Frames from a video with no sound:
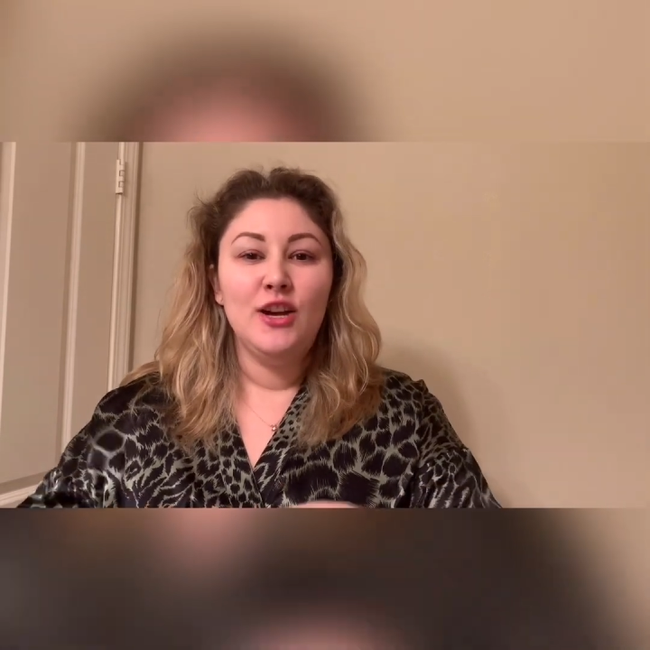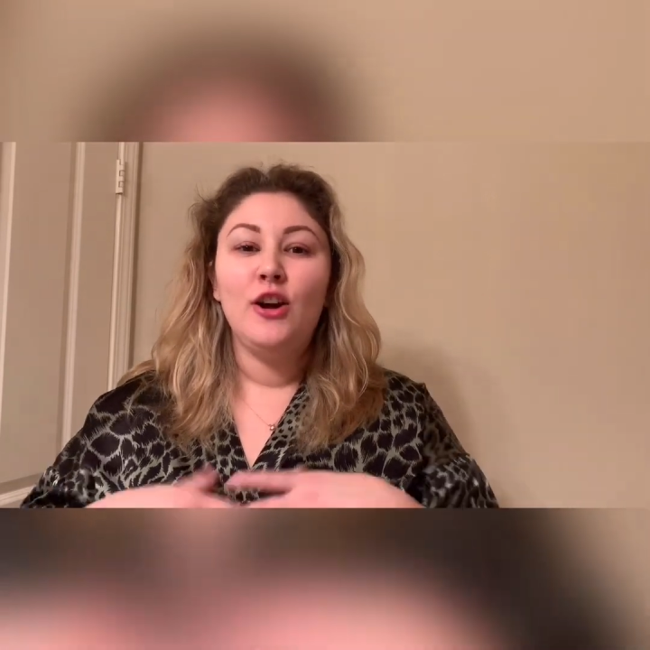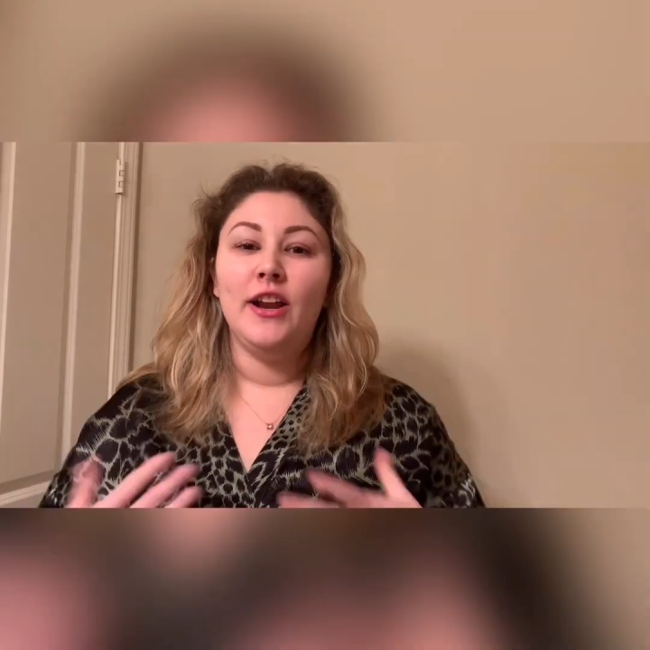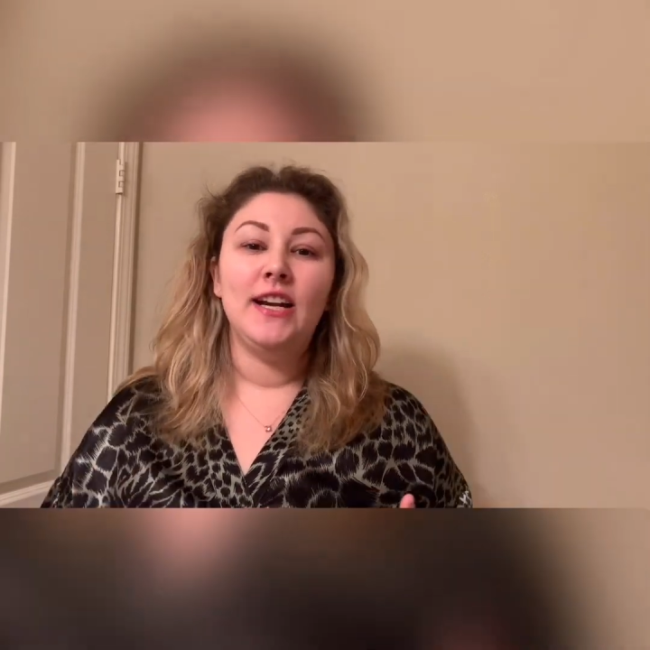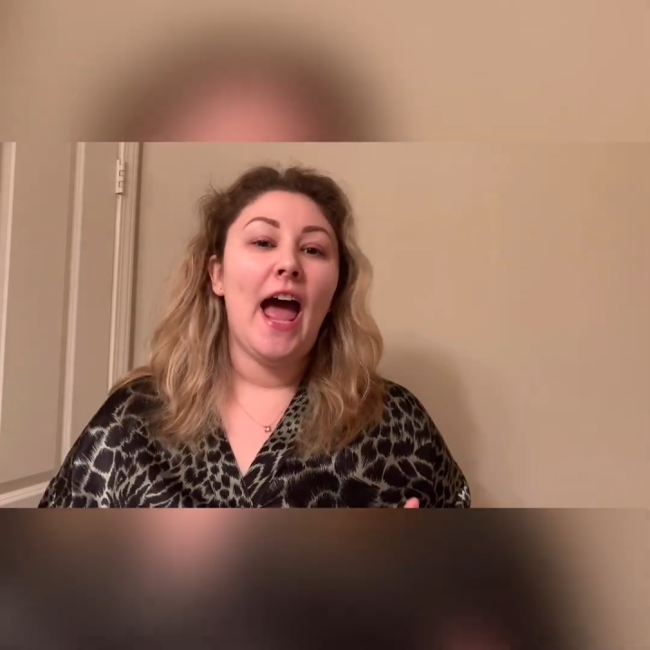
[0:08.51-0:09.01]

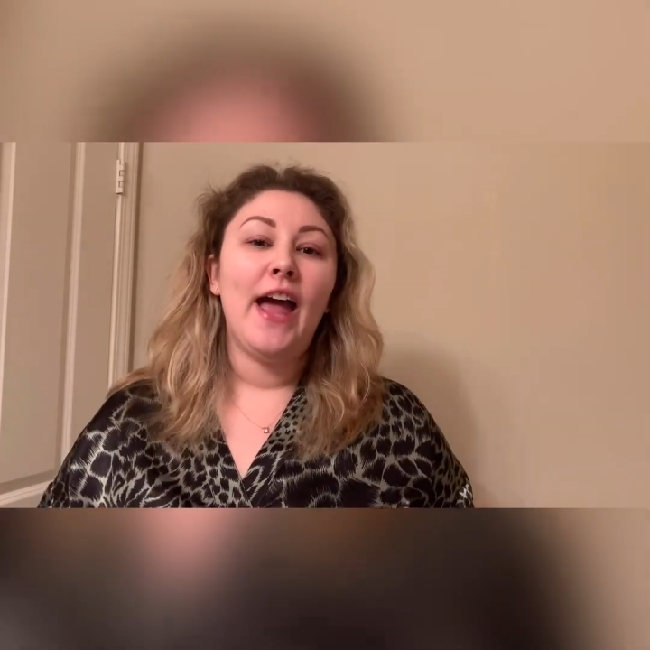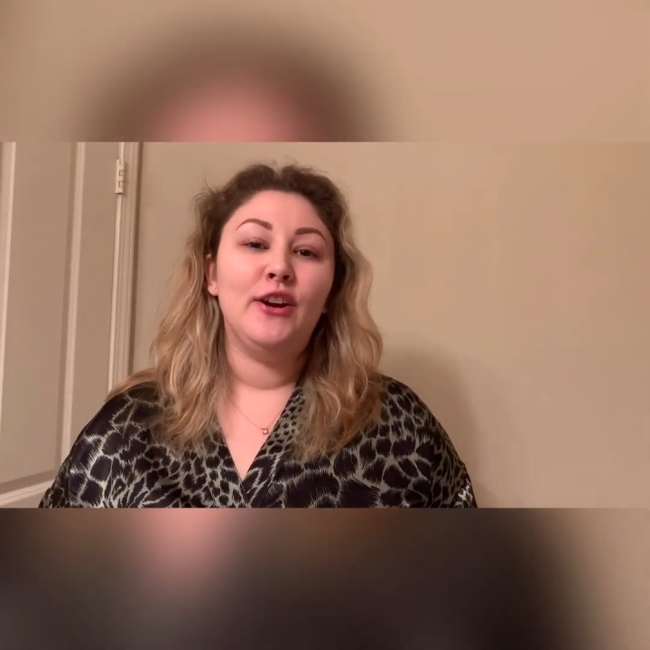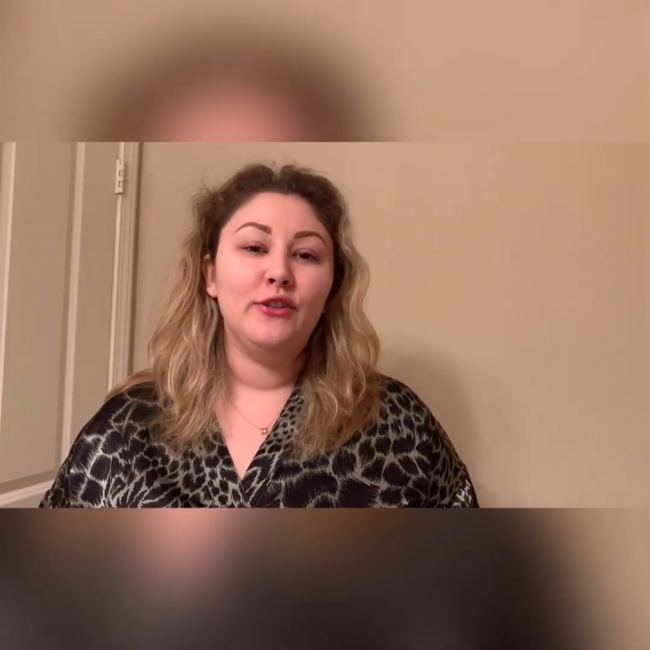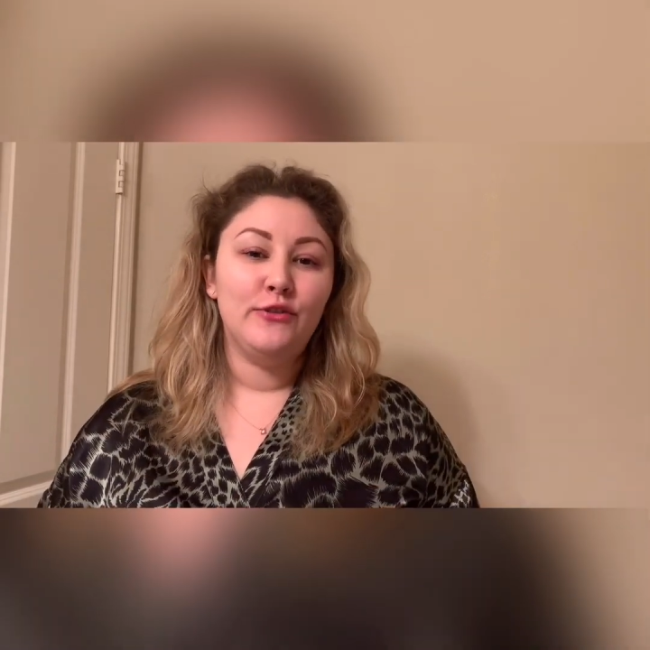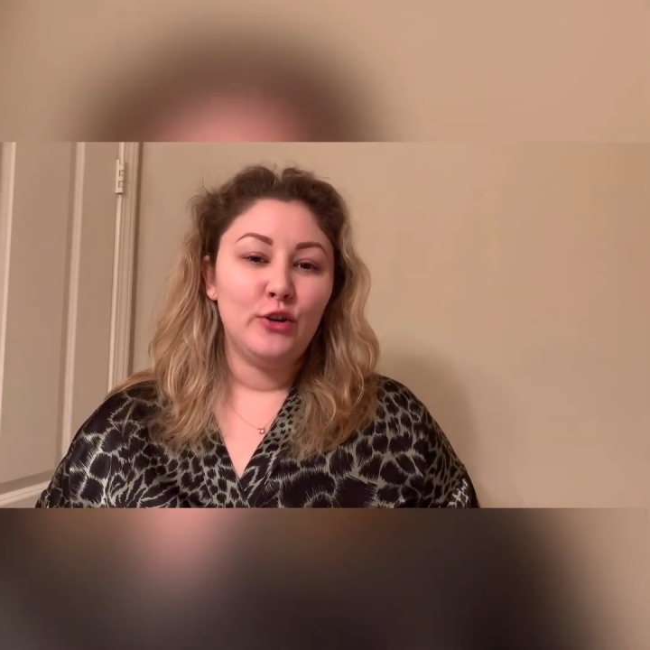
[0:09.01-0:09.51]
got an
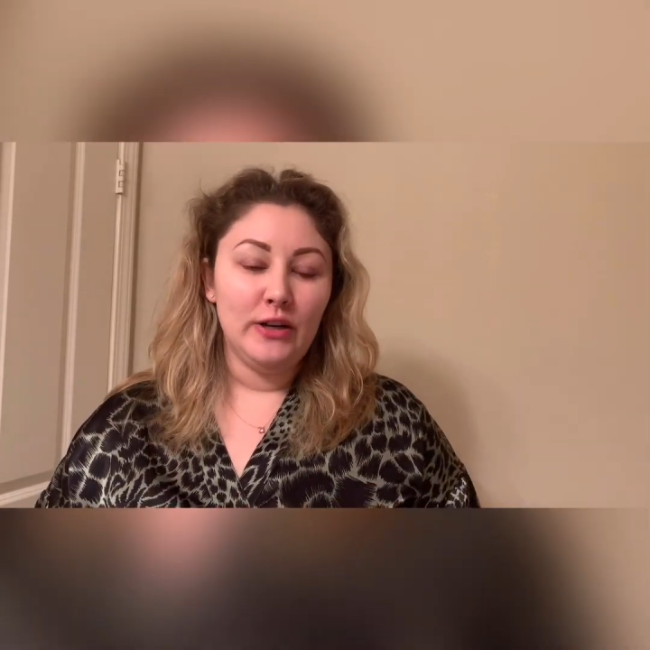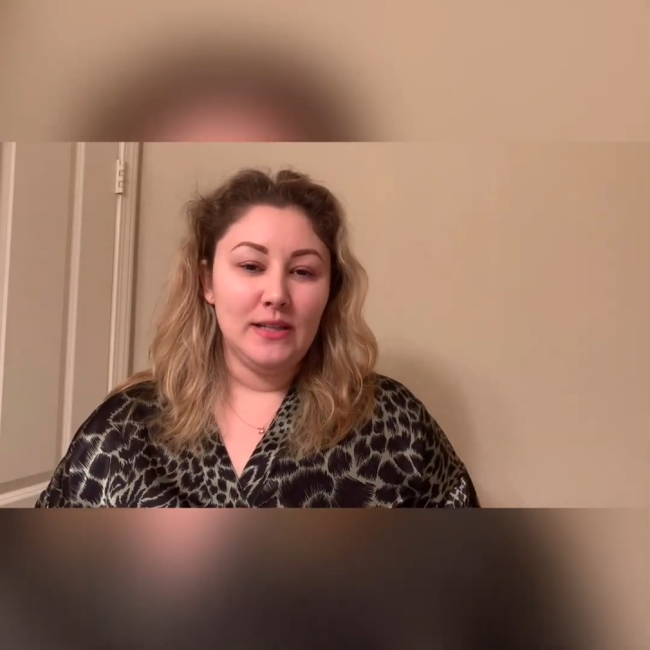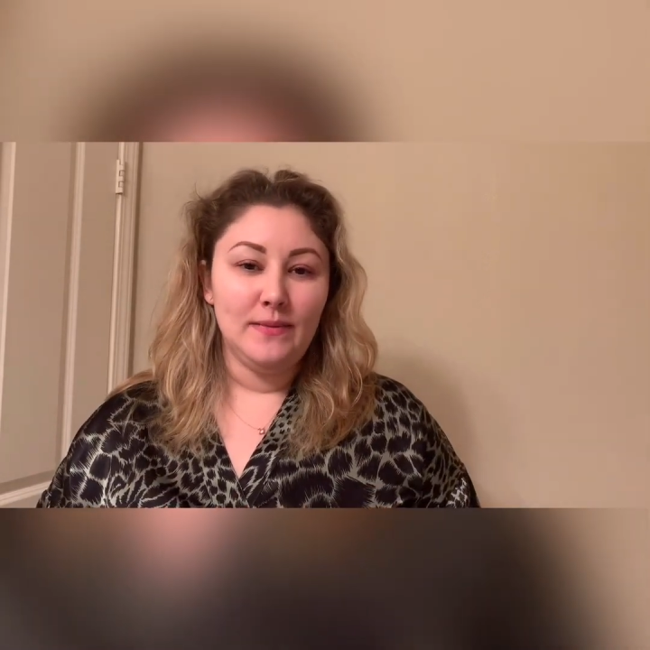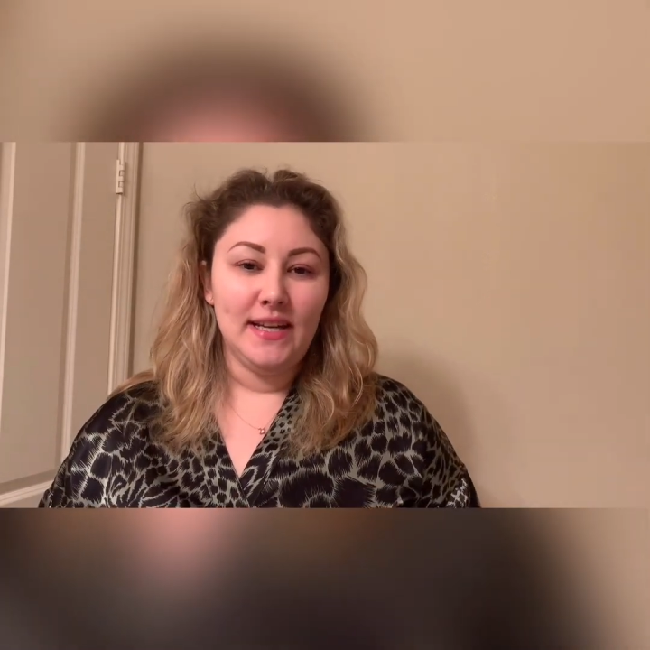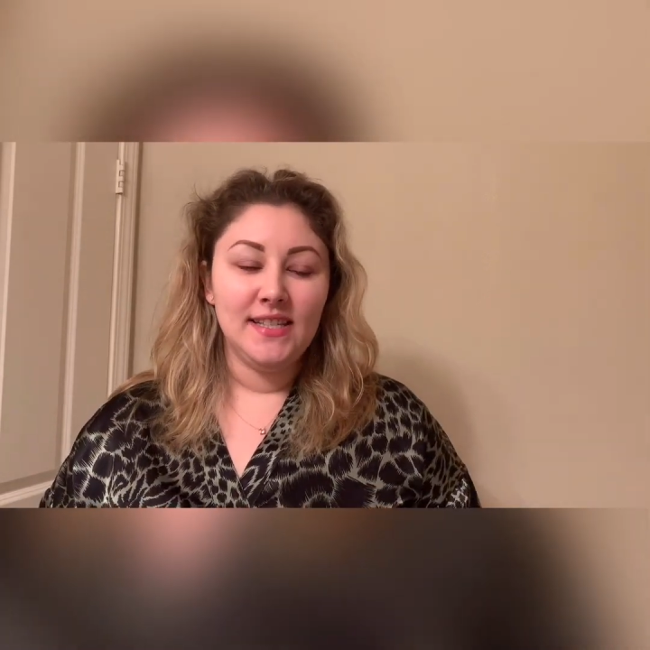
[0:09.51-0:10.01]
iron for
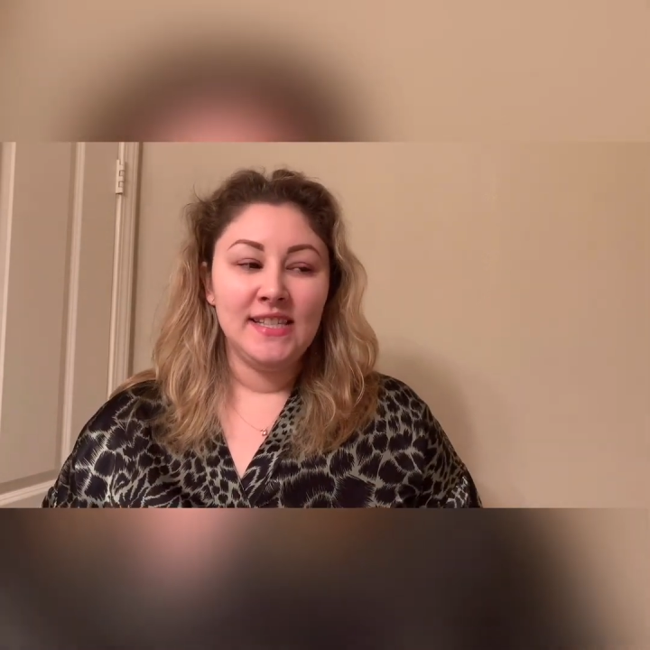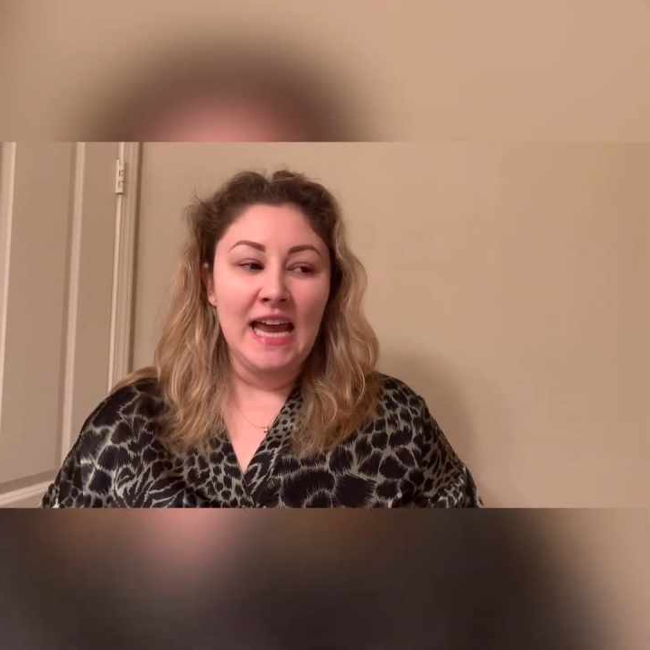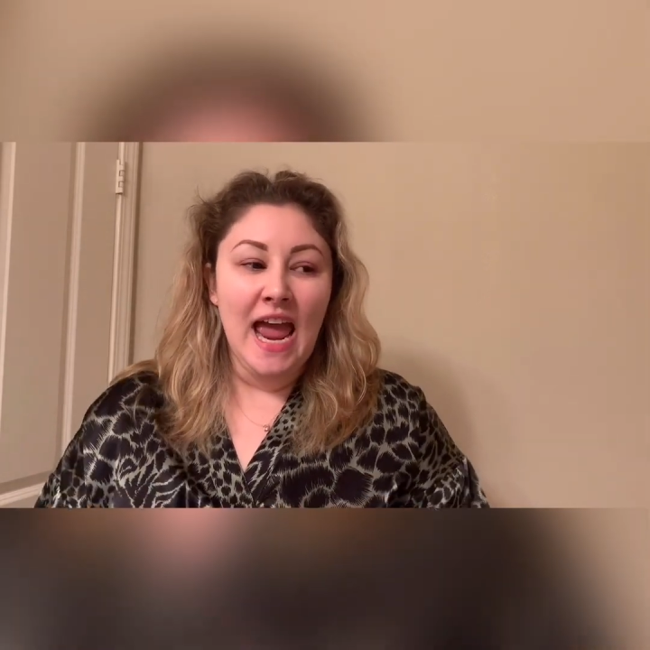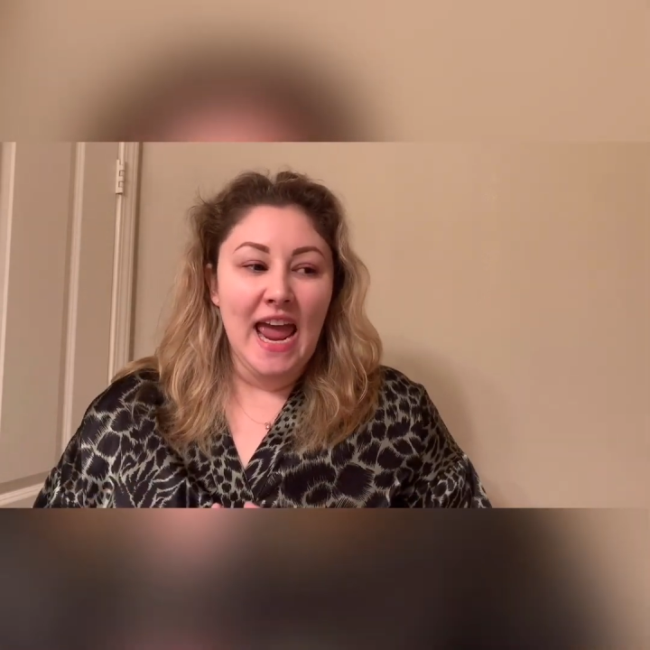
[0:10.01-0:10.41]
Christmas